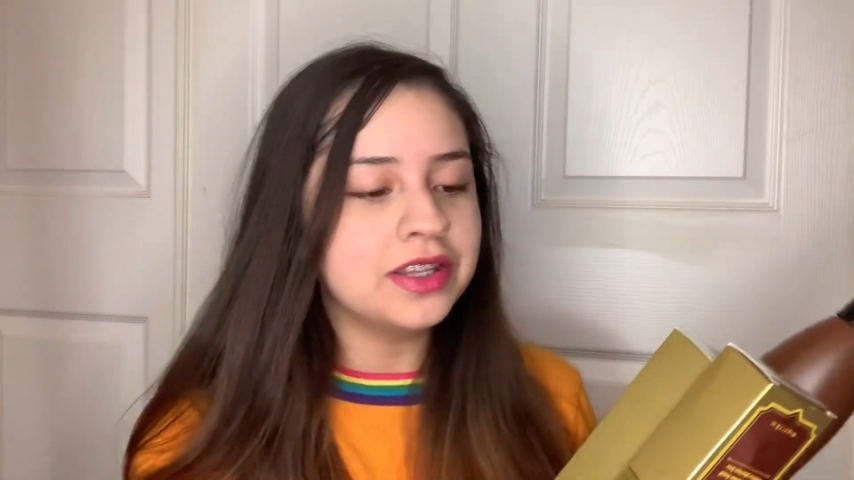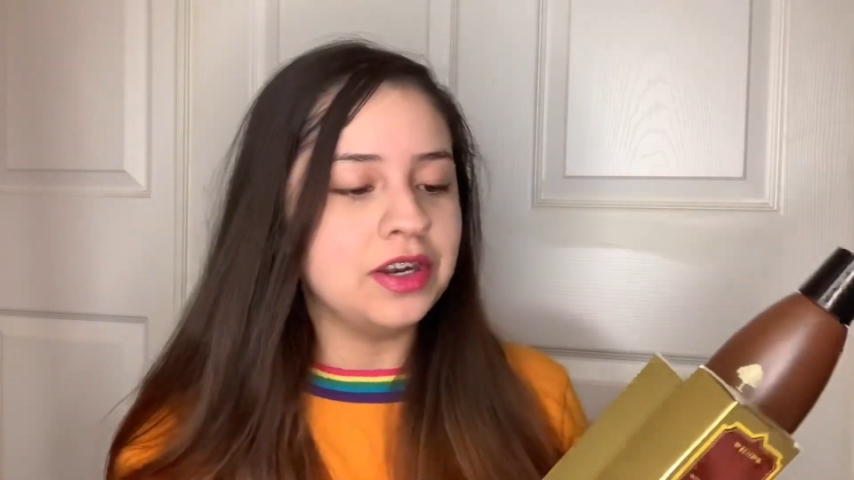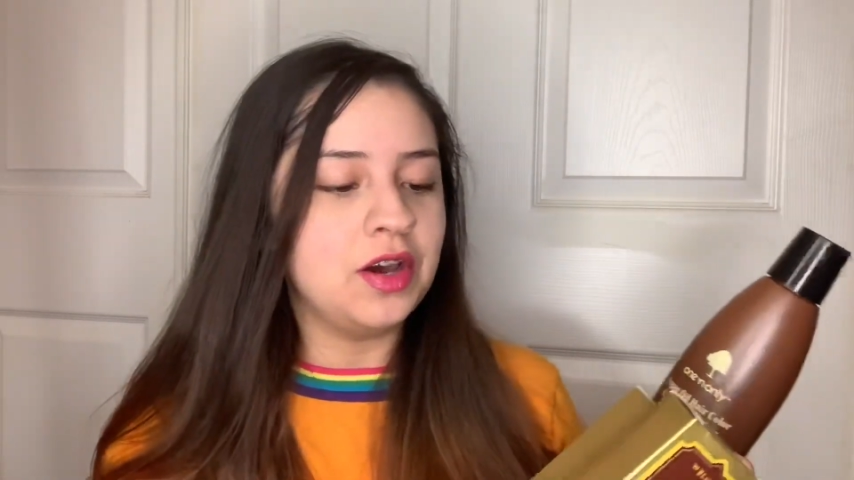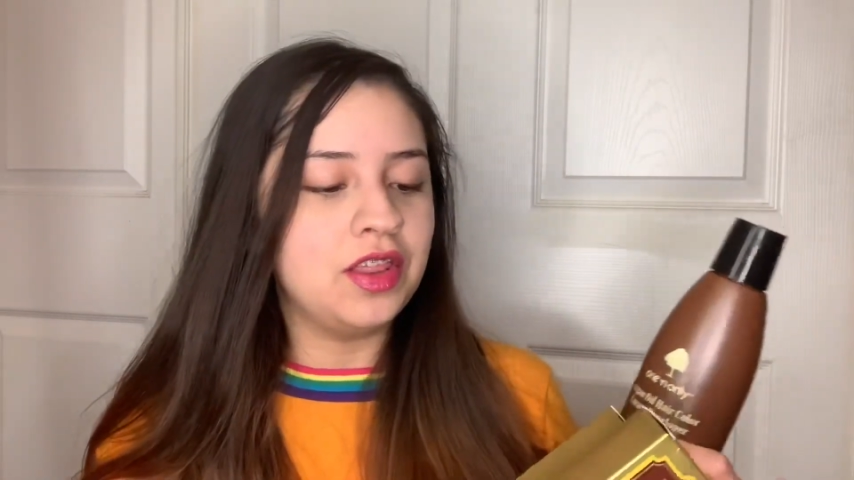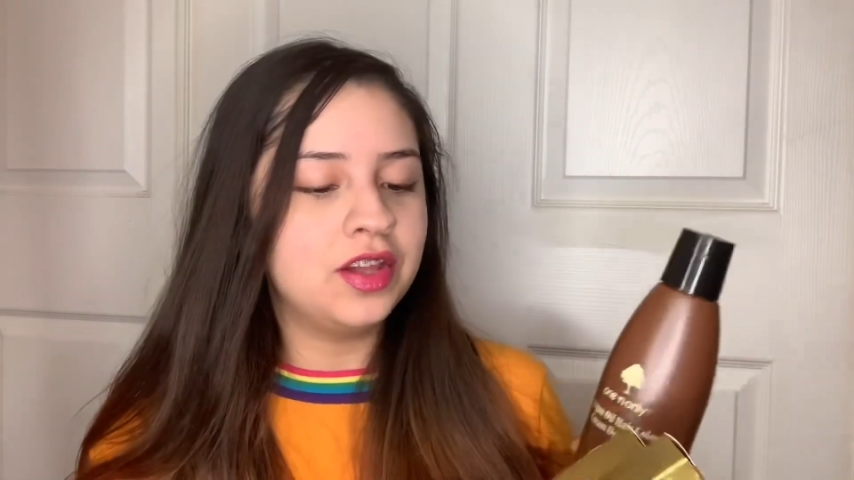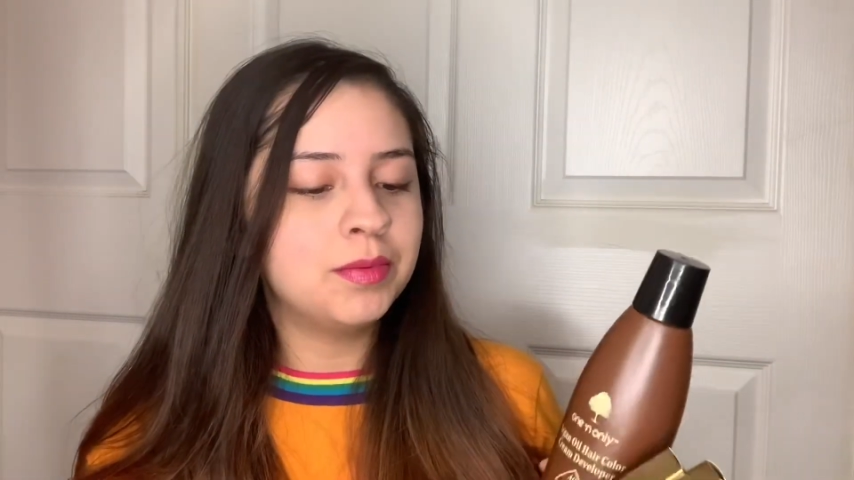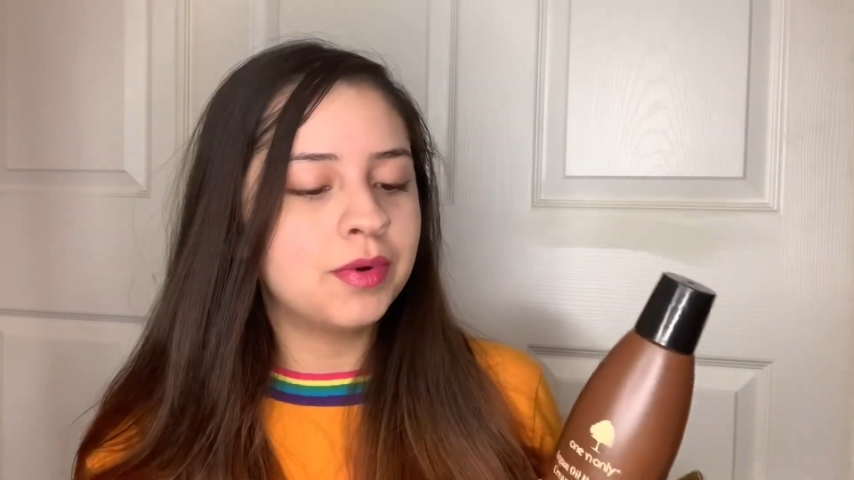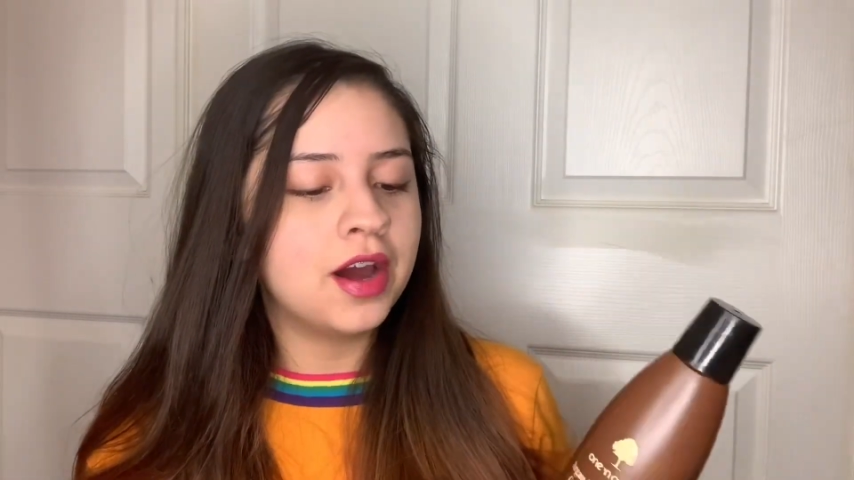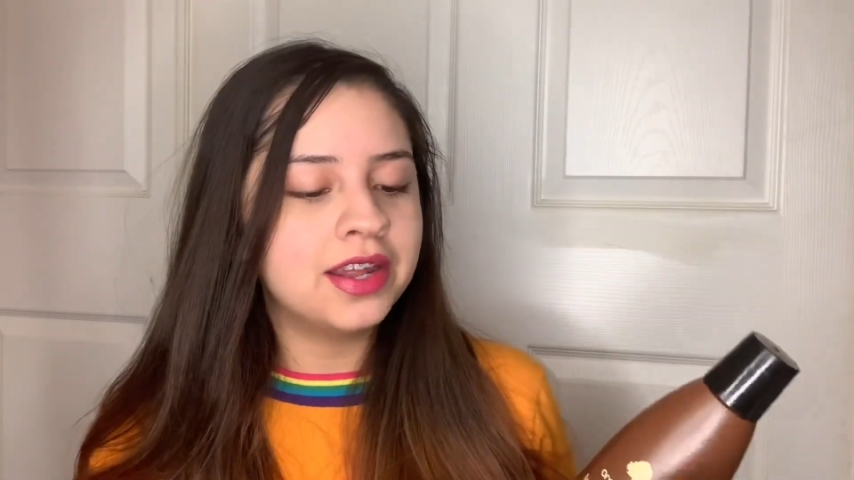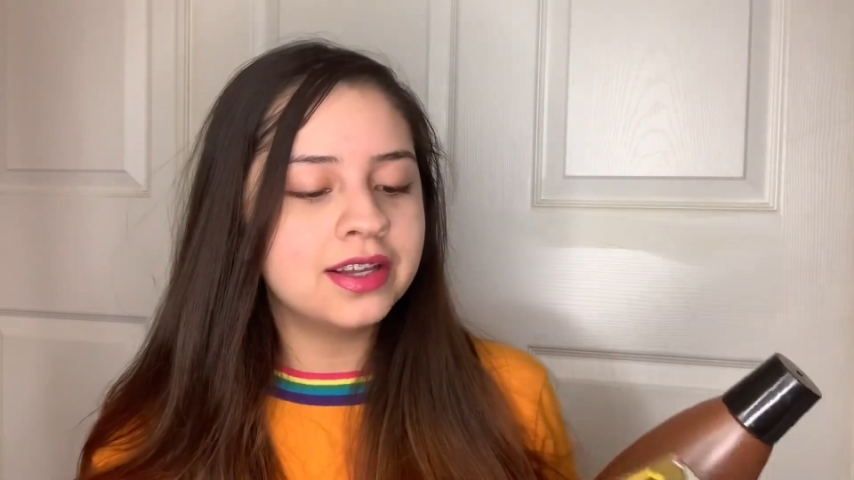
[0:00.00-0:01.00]
than other
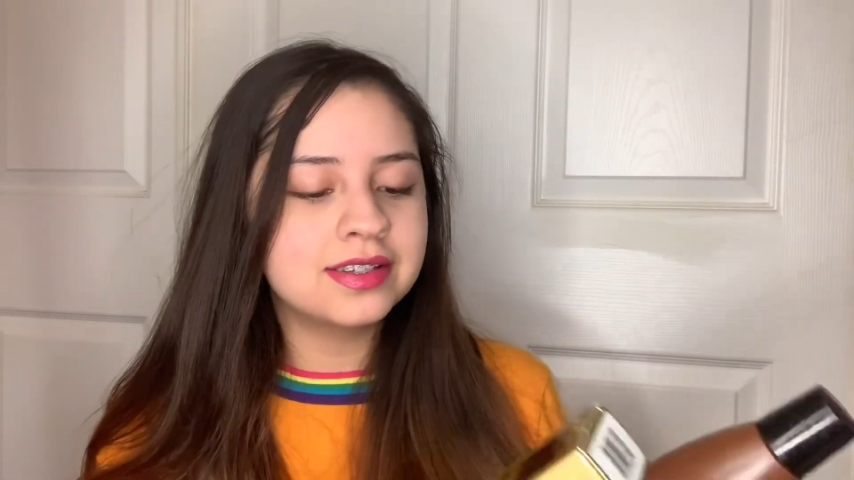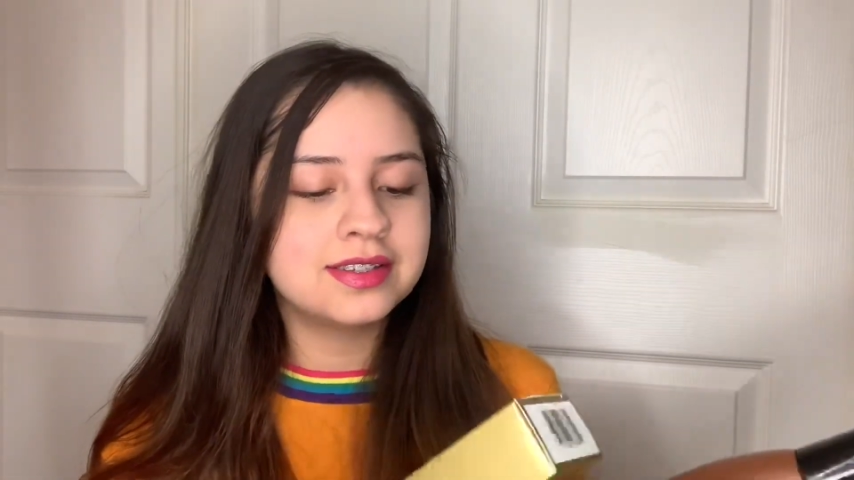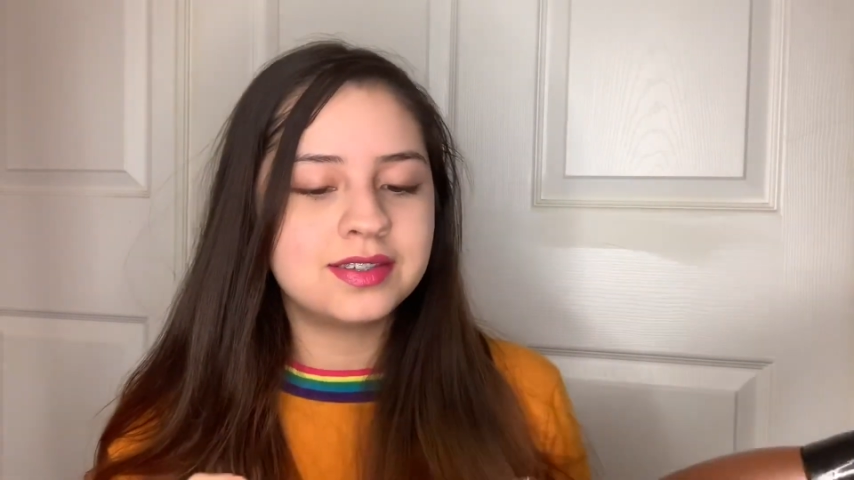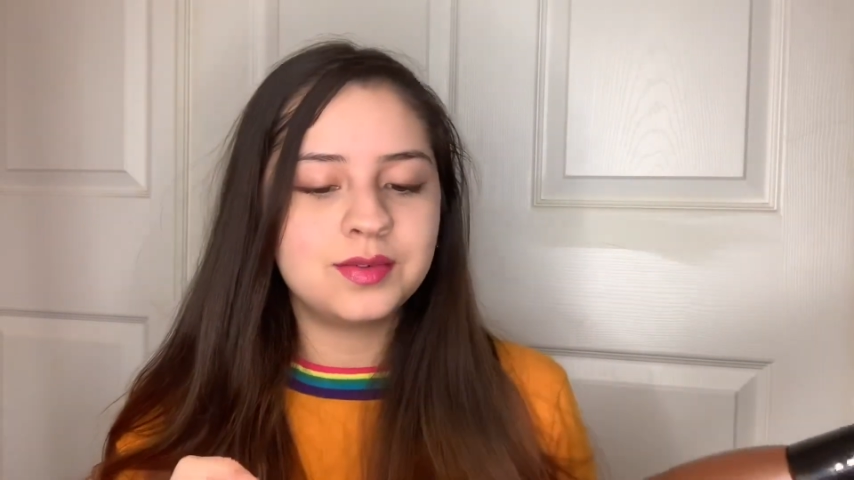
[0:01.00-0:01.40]
products,